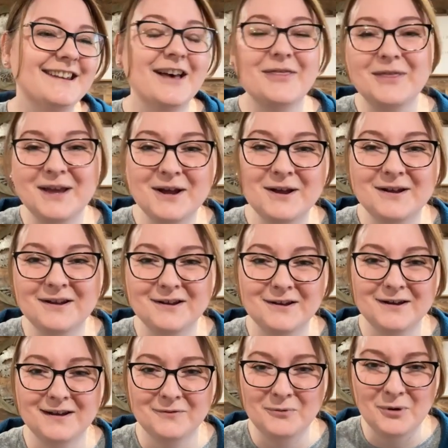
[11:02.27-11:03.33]
Nothing
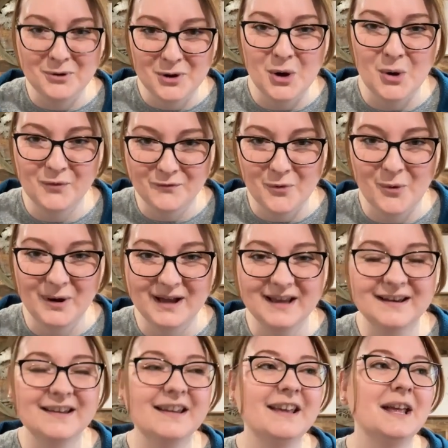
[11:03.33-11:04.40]
will go
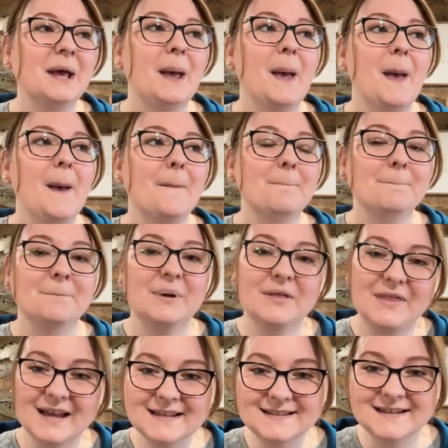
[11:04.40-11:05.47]
void,
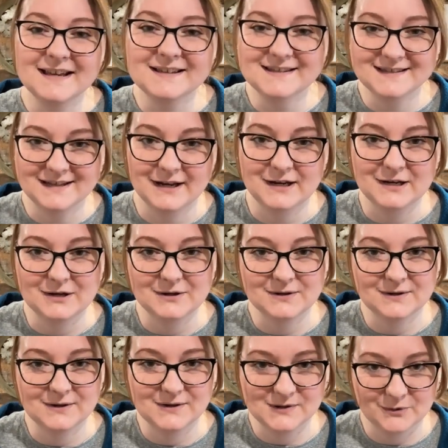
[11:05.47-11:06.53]
but that's not studying
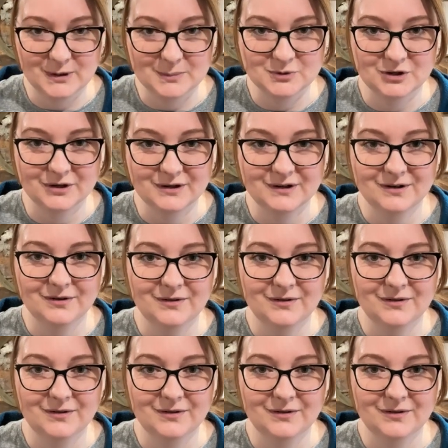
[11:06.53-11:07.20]
scripture.